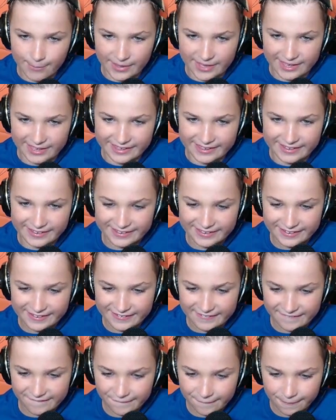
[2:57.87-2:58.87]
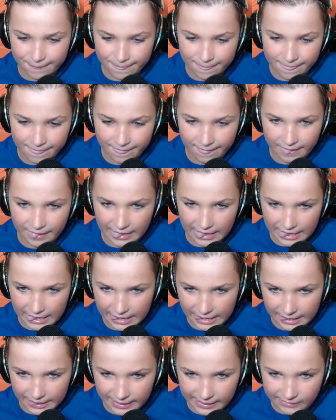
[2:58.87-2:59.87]
big.
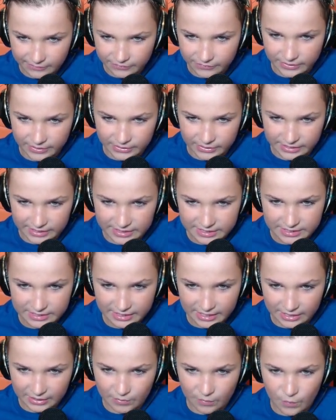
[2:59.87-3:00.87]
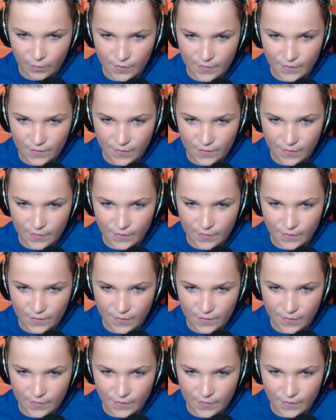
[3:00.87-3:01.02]
Like really, like